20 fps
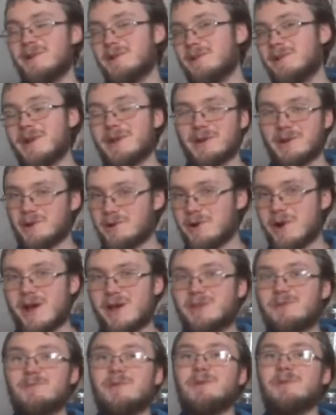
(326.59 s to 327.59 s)
like a
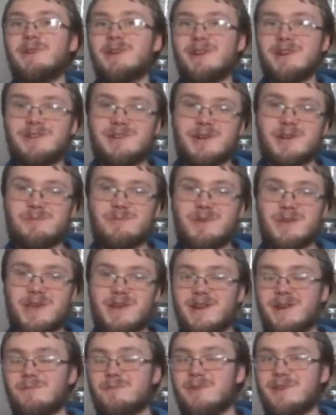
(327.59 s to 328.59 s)
cross between a
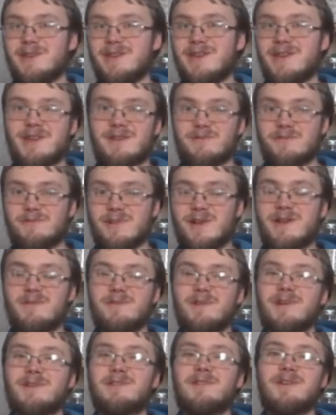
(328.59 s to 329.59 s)
chickpea and a pea in
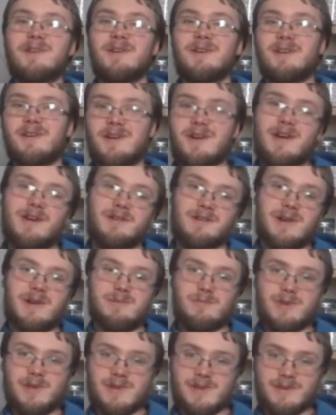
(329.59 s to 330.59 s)
flavor, a
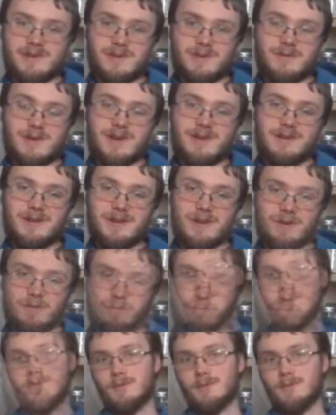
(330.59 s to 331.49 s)
grape pea is the way to go.